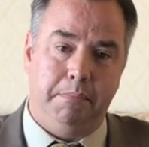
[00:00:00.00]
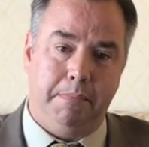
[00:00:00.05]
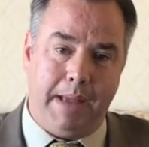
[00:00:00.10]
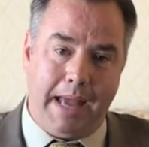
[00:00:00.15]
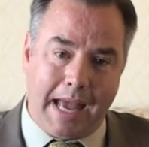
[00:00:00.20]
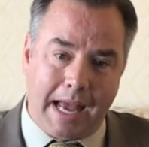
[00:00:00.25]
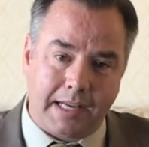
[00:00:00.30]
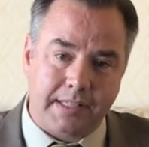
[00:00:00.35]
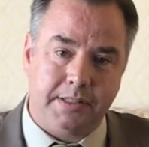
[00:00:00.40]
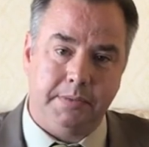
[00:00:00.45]

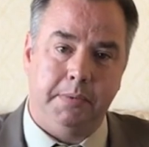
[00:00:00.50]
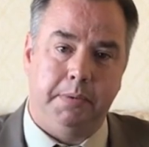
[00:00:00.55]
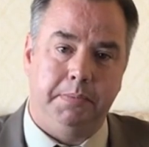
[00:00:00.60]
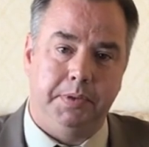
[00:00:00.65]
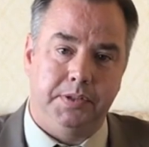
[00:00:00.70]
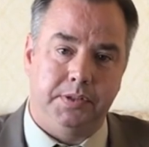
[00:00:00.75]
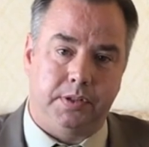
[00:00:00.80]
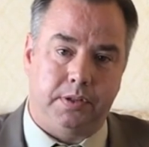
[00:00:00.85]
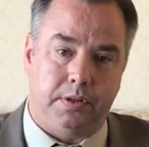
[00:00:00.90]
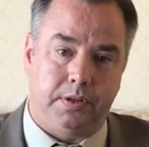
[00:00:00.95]
maximum
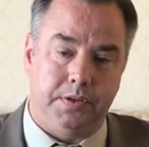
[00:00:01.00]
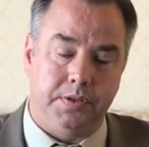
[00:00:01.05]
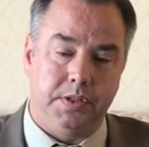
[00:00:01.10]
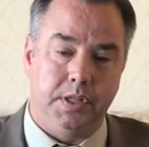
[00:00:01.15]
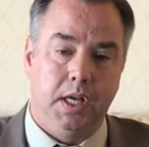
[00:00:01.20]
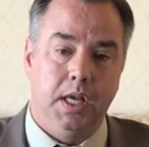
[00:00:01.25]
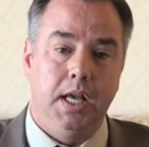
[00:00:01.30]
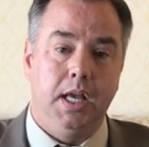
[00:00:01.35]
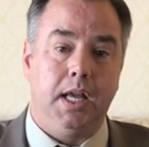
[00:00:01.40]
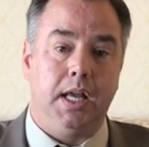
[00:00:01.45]
returns
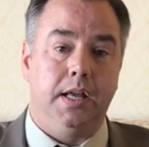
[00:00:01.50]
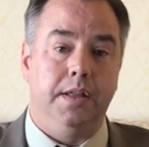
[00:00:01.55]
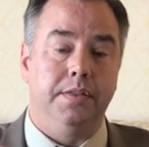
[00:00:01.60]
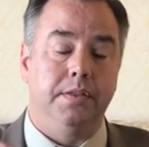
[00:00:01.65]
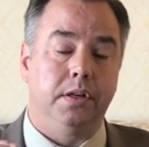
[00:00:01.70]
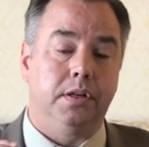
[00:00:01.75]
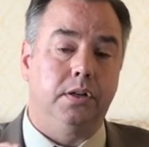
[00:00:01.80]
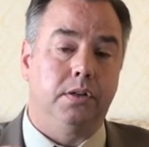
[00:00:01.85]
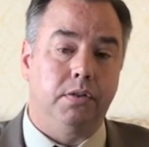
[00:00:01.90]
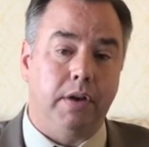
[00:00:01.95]
in
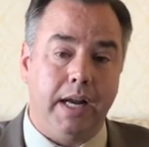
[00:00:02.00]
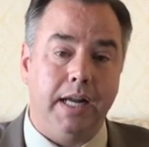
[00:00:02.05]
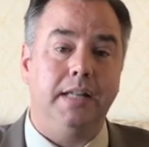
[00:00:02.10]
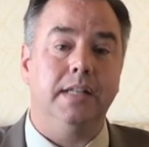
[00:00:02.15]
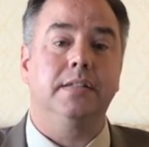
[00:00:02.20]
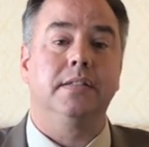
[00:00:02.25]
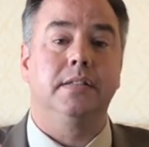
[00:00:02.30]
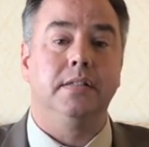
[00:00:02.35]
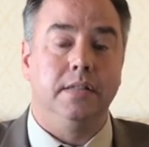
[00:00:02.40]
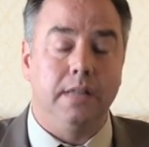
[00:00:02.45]
the
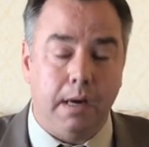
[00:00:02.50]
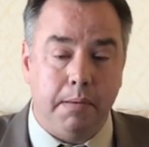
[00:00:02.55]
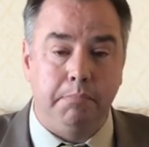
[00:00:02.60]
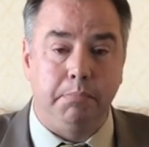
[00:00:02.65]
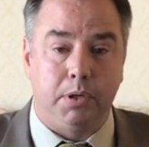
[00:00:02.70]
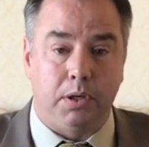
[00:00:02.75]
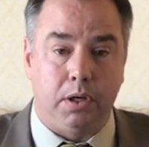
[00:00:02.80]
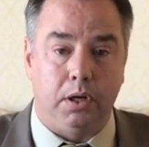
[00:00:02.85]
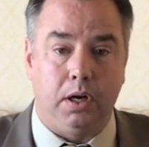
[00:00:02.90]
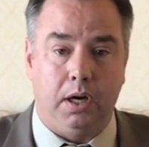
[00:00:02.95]
greatest
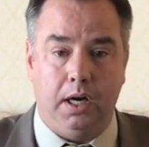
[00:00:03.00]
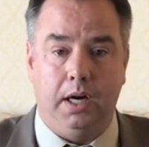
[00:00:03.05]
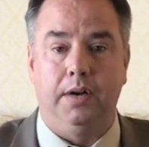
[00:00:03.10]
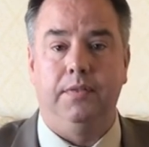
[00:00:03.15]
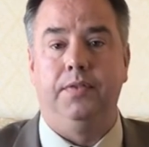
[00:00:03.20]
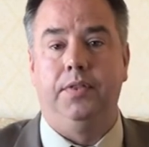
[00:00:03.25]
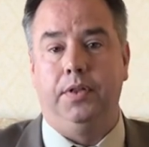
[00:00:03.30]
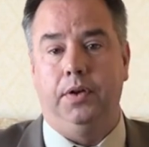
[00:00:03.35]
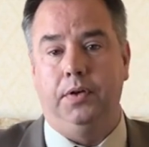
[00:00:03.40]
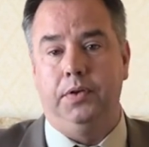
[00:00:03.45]
number
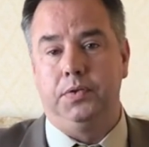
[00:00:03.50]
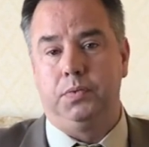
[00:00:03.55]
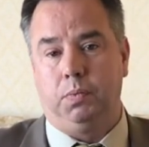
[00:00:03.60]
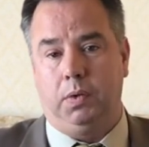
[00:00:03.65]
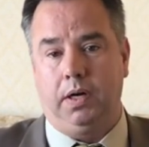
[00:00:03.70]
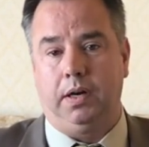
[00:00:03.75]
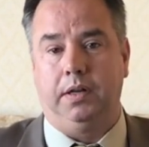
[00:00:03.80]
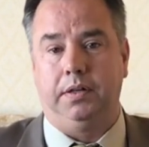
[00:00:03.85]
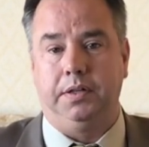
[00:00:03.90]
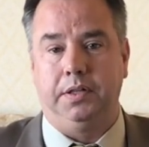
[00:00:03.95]
of those
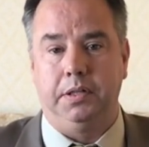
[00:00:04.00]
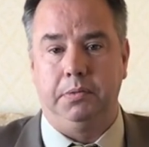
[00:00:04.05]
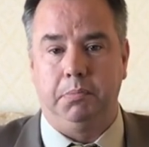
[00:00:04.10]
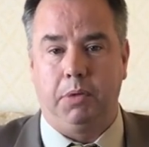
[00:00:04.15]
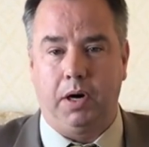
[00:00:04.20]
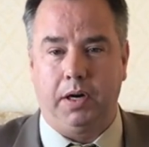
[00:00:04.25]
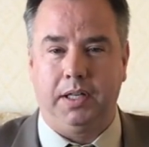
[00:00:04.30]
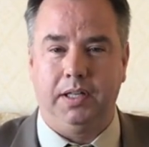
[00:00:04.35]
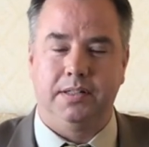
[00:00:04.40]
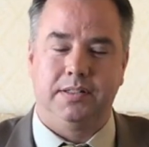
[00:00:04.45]
100-year
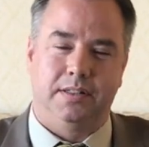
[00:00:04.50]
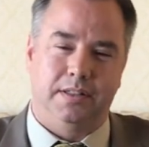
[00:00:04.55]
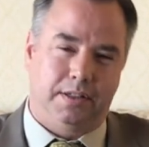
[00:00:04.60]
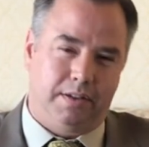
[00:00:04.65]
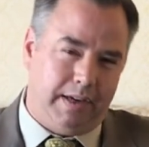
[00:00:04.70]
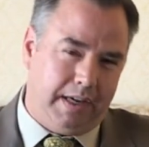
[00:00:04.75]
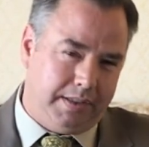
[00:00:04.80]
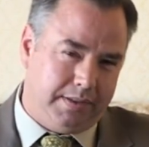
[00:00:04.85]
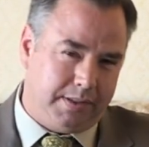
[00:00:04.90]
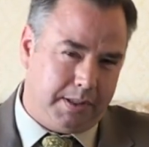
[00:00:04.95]
markets and the
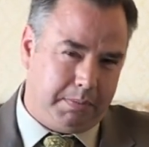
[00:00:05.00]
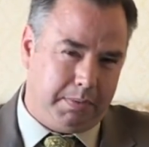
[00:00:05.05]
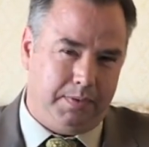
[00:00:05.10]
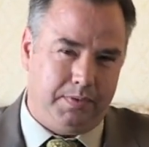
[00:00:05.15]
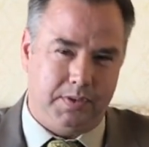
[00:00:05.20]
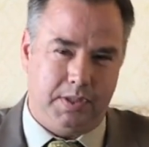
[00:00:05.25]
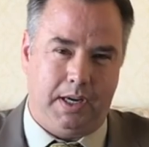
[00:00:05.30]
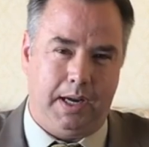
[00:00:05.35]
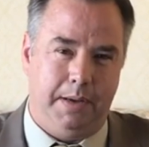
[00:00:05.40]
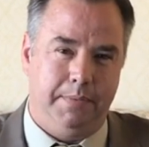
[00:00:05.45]
greatest number
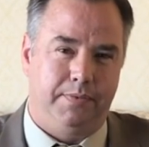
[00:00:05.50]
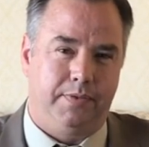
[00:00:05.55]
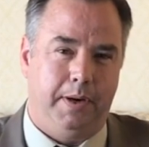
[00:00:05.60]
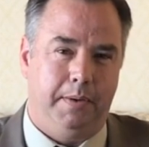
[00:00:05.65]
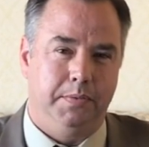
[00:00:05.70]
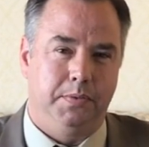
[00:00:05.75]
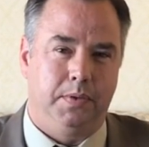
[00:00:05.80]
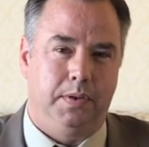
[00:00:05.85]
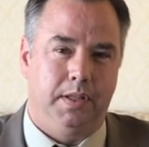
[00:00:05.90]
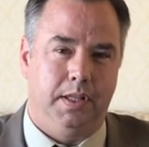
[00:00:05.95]
of time
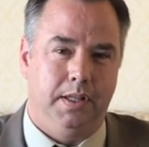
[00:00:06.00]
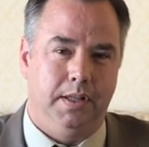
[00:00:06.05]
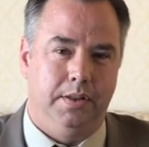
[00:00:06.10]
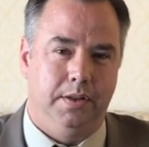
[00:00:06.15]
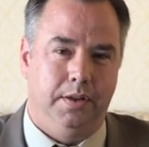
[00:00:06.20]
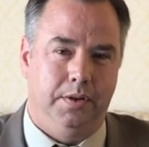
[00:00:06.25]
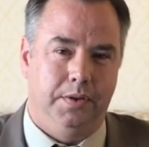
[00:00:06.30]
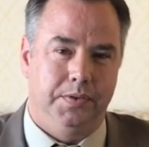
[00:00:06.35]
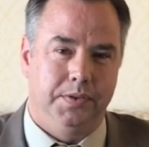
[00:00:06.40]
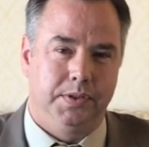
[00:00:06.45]
frames within
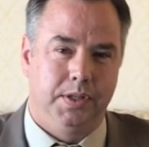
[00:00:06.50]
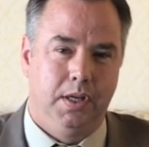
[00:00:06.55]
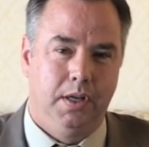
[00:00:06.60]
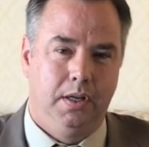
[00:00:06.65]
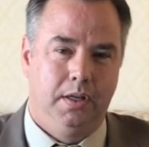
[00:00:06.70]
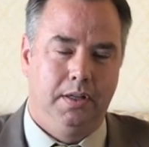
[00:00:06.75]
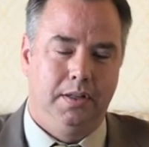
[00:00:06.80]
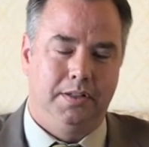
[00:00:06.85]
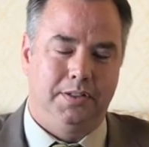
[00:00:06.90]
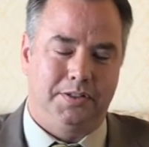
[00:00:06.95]
those,
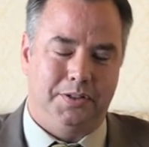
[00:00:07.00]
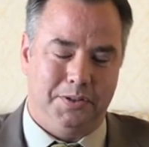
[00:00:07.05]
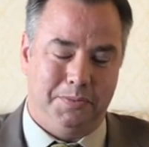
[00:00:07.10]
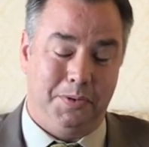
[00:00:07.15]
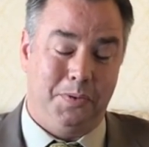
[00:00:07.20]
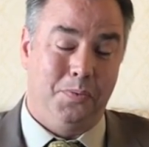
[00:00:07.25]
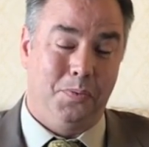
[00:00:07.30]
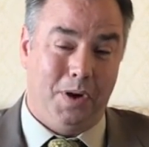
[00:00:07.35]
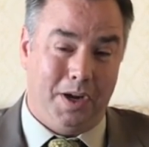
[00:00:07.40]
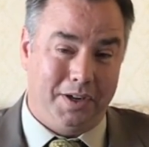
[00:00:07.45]

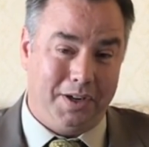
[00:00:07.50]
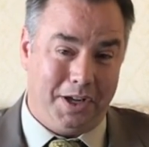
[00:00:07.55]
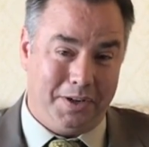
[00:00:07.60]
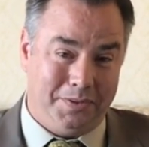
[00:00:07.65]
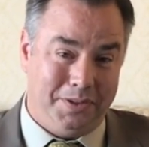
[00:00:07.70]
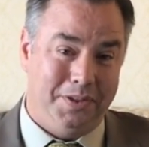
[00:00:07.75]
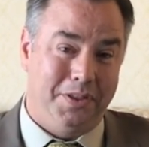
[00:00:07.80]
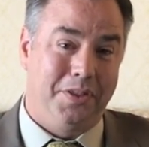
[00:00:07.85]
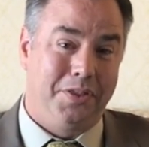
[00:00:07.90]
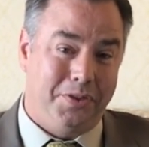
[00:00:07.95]

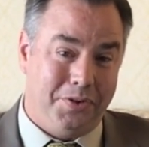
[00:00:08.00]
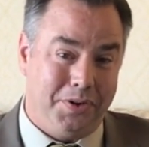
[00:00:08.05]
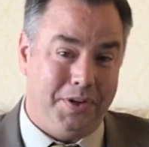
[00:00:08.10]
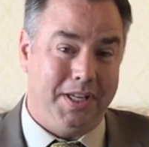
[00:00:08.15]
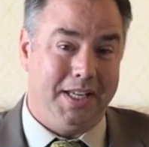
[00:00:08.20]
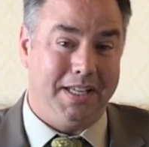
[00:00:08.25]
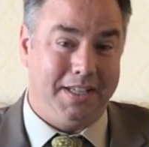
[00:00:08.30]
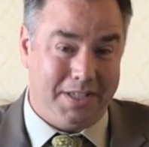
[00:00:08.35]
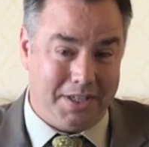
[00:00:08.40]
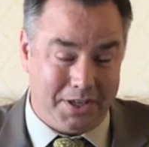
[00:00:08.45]

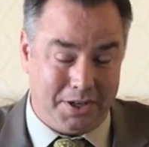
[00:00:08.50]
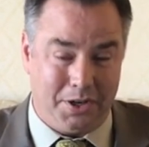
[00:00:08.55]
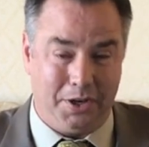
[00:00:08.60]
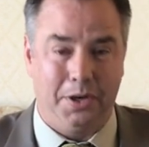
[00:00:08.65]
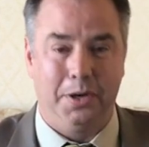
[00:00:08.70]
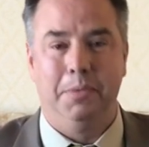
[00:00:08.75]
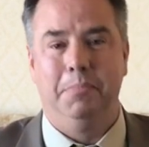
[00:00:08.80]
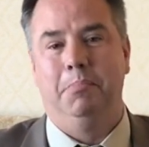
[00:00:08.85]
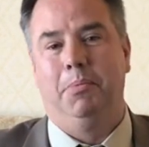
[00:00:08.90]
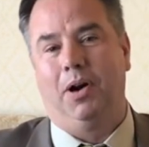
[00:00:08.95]

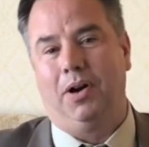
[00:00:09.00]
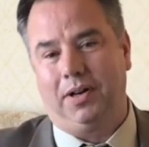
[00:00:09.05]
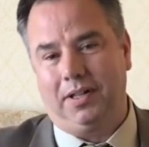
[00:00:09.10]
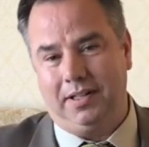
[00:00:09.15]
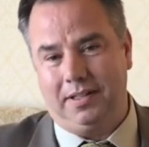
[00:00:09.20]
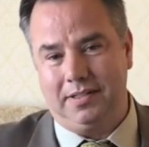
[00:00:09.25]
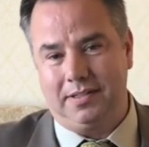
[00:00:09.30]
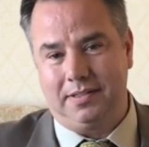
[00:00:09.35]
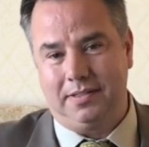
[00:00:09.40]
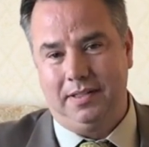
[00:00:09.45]
130-year
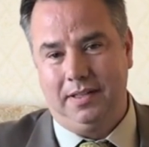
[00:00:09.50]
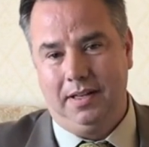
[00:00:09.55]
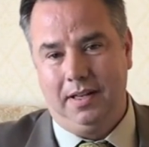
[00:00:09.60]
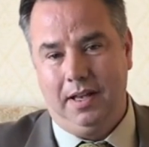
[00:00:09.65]
markets.